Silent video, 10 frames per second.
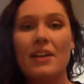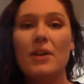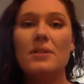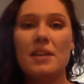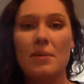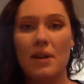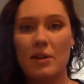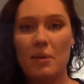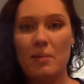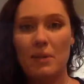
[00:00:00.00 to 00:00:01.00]
Go see what
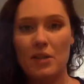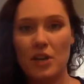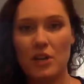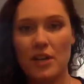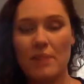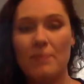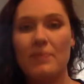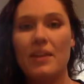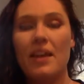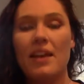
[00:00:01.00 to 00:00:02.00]
other people are charging.
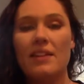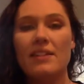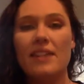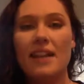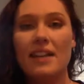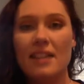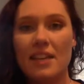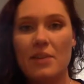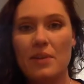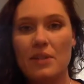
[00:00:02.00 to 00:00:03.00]
The second
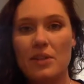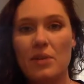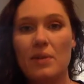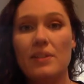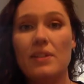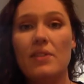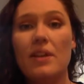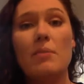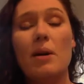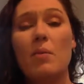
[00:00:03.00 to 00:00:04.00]
thing you can do is to
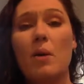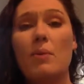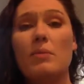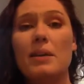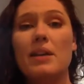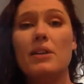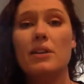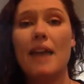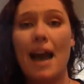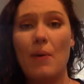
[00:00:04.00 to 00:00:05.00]
think about what would be a
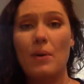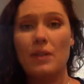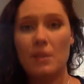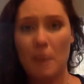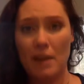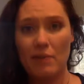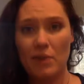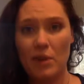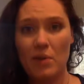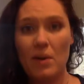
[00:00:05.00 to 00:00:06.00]
good hourly rate
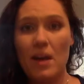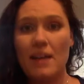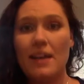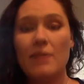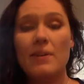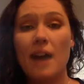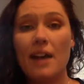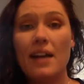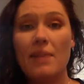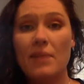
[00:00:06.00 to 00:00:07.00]
for you. Now,
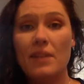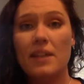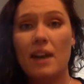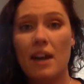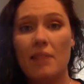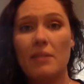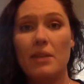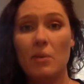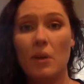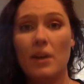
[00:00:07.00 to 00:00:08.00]
not every time that
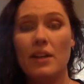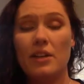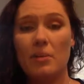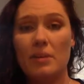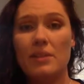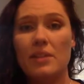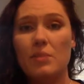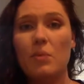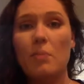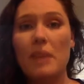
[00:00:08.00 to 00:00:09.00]
you're working in your business
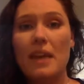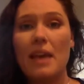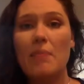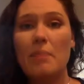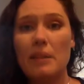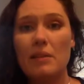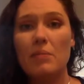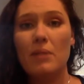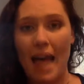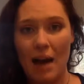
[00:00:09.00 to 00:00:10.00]
will be a
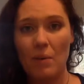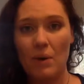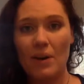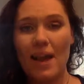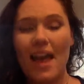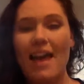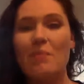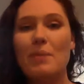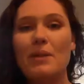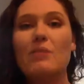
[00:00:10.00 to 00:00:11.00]
billable hour.
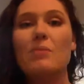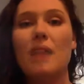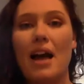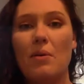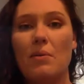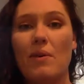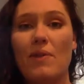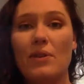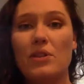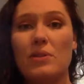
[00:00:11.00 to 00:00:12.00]
A billable hour
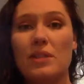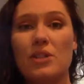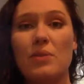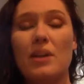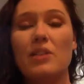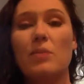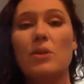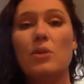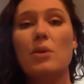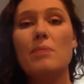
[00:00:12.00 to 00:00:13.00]
refers to a situation where
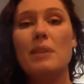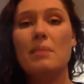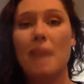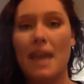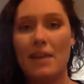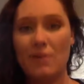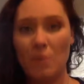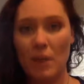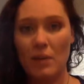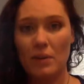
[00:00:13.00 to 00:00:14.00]
you are being paid for
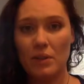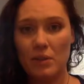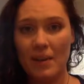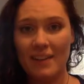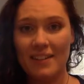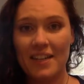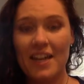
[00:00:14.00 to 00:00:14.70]
what you are doing.